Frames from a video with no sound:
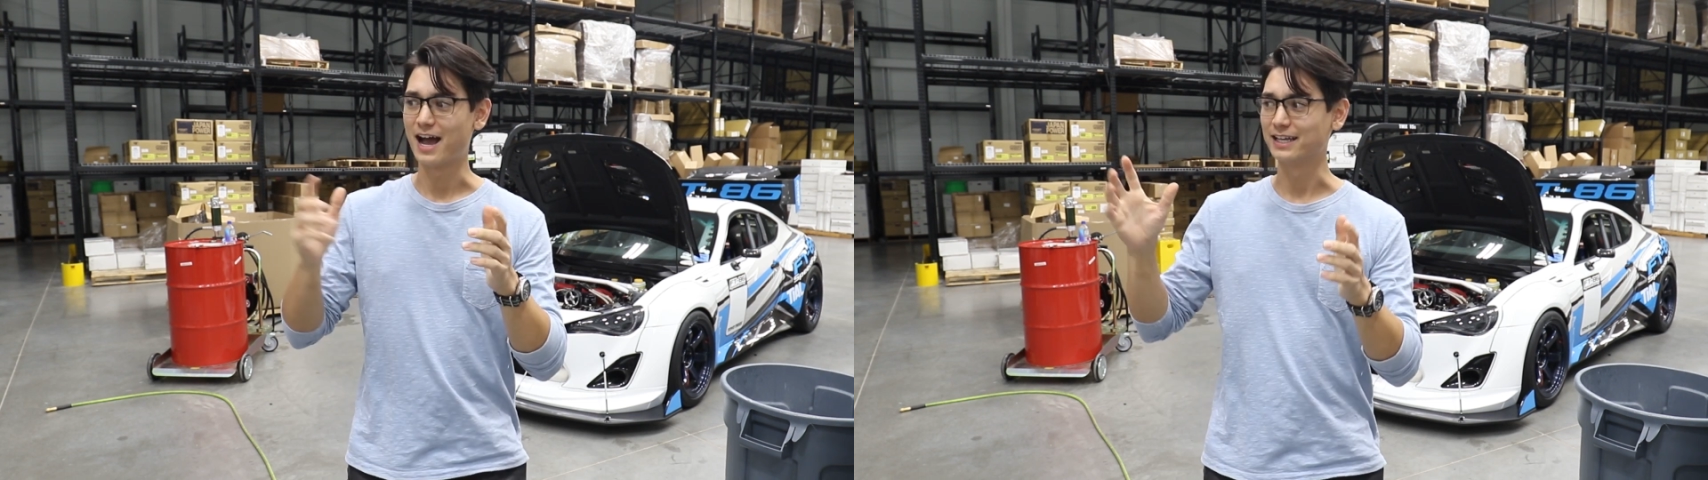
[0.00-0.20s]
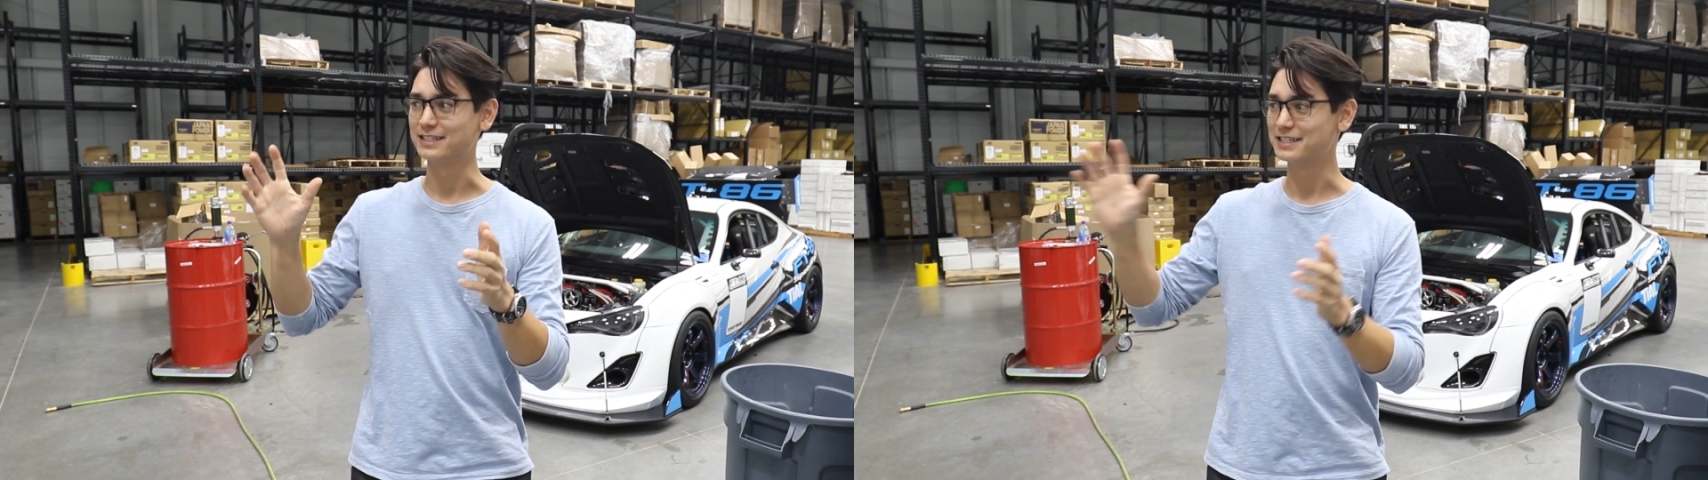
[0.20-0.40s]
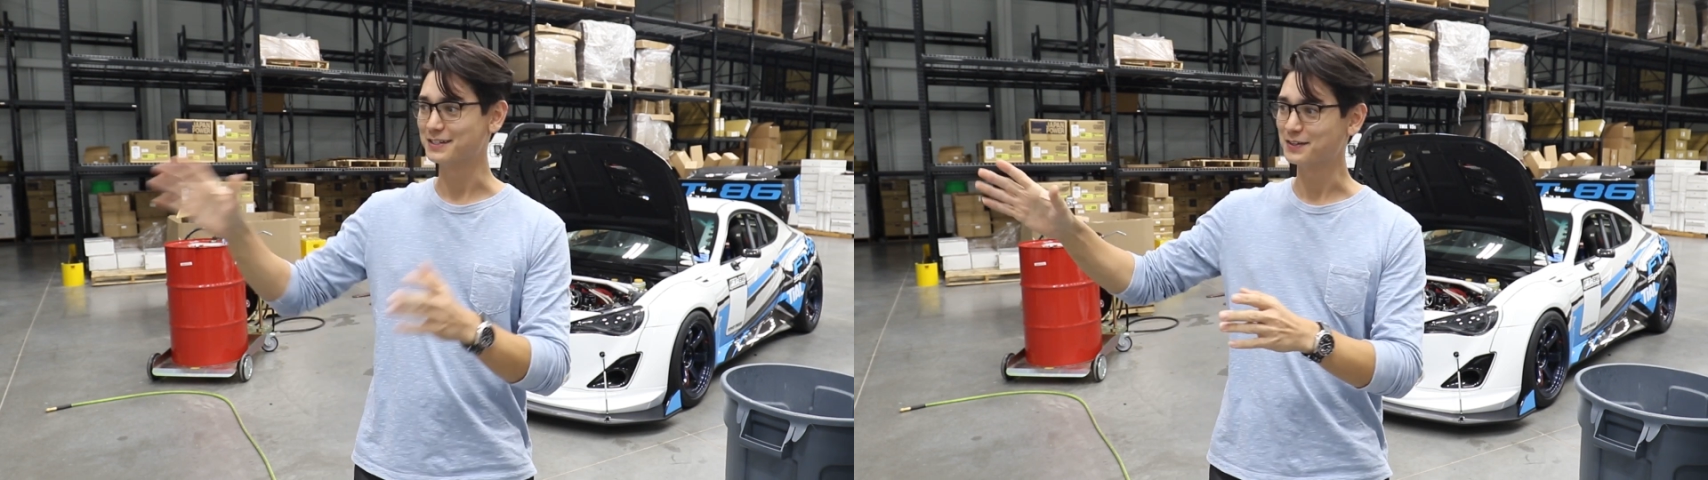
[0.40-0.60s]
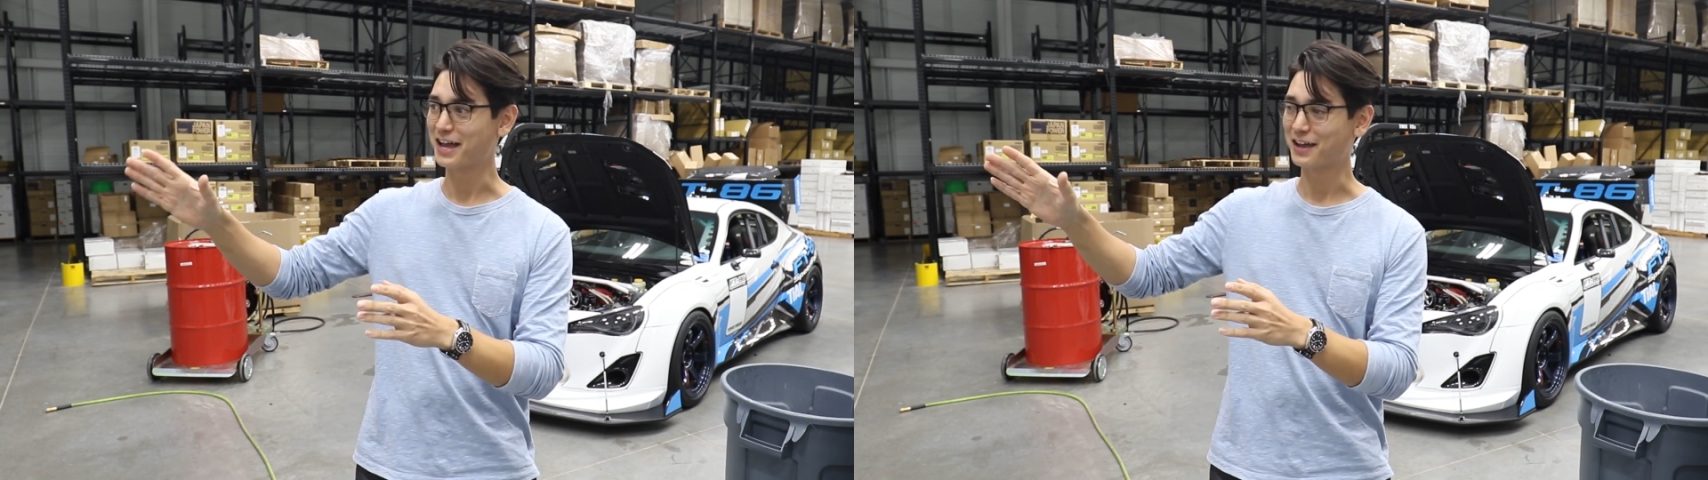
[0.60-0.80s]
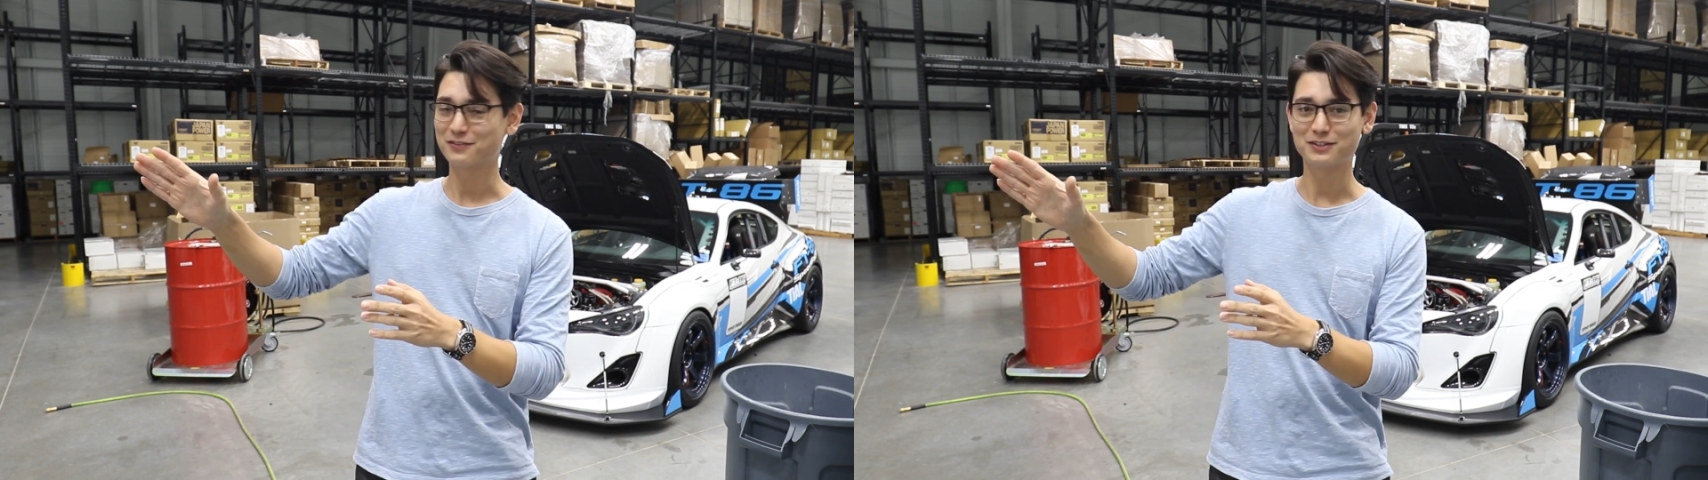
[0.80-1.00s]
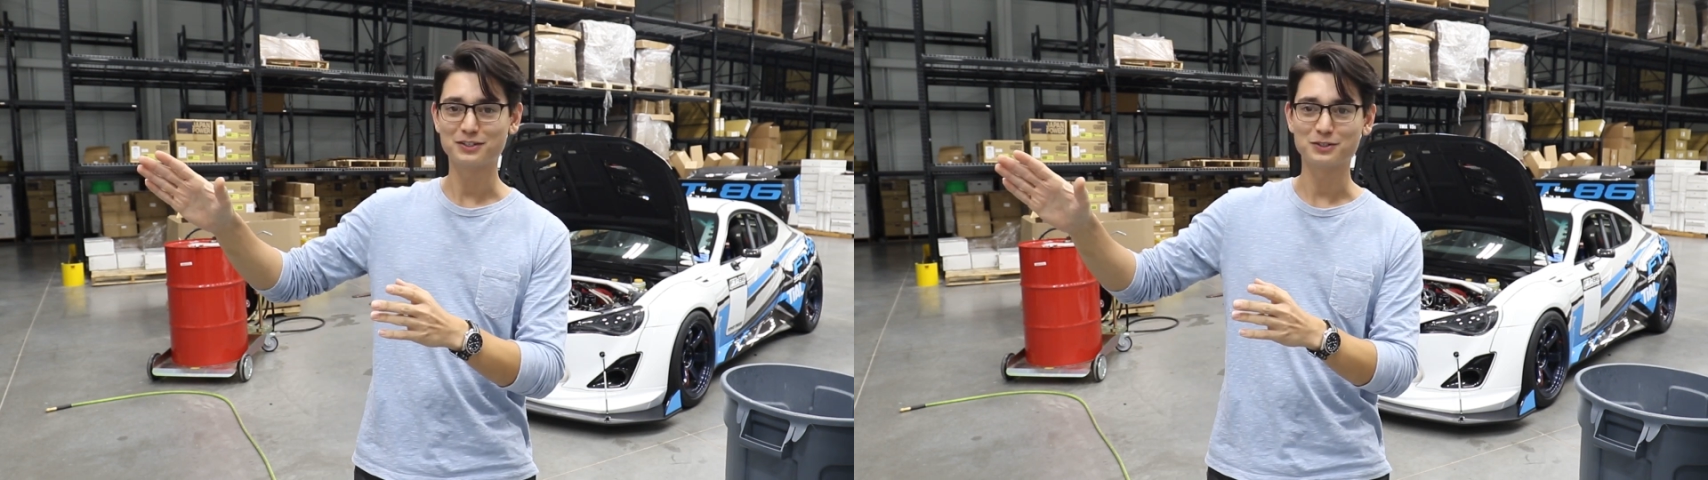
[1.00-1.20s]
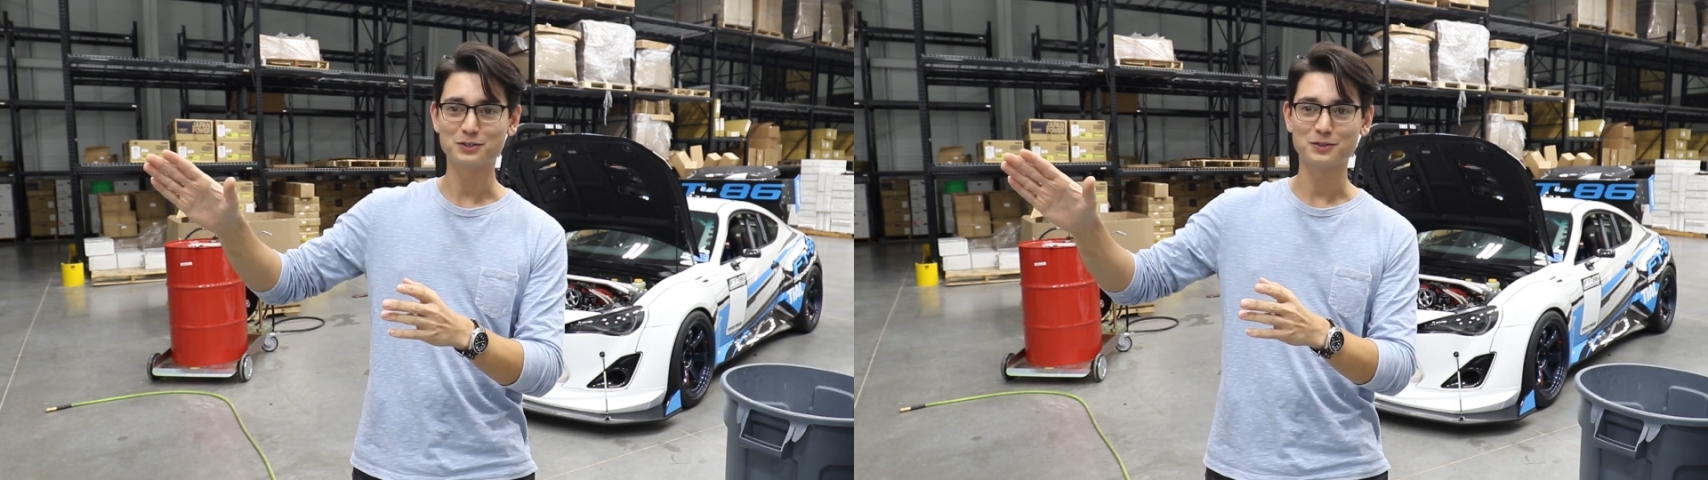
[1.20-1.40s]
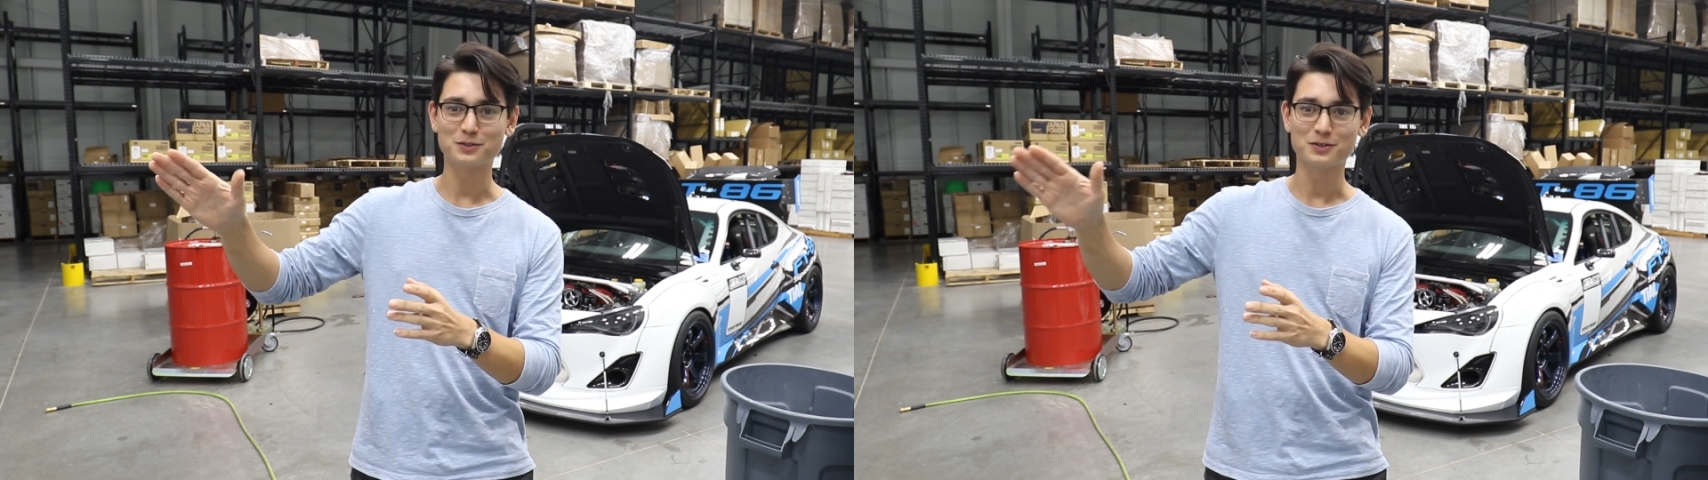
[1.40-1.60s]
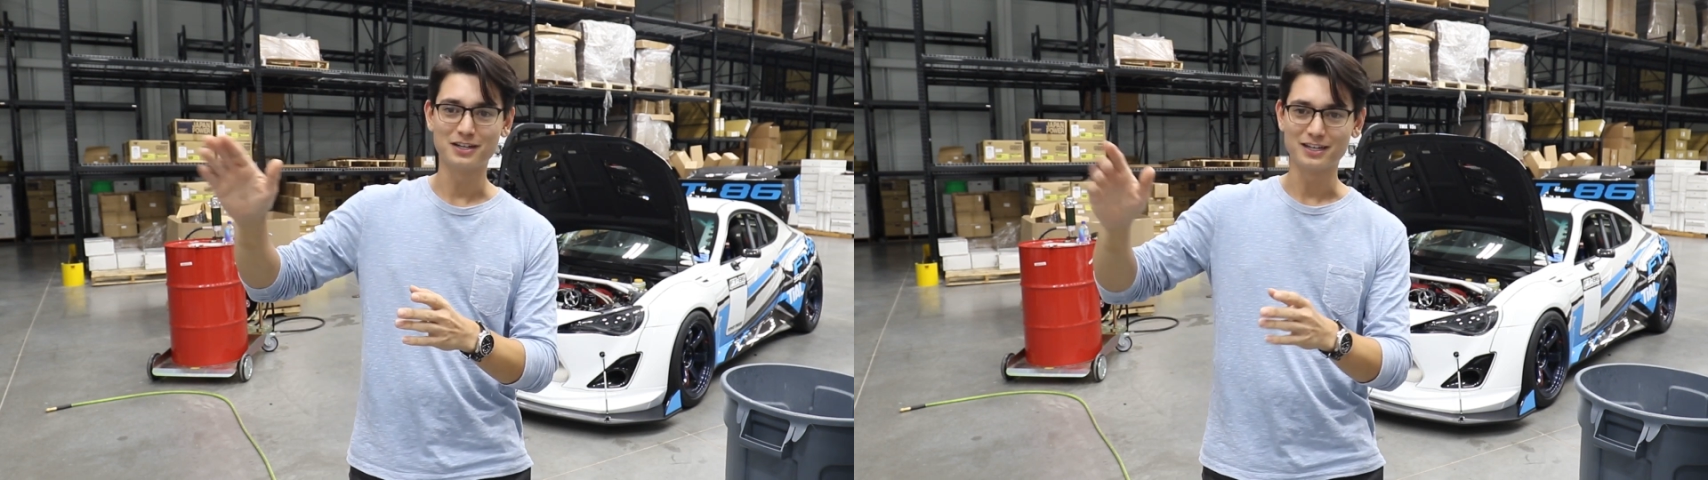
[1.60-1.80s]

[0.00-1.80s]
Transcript: I still have to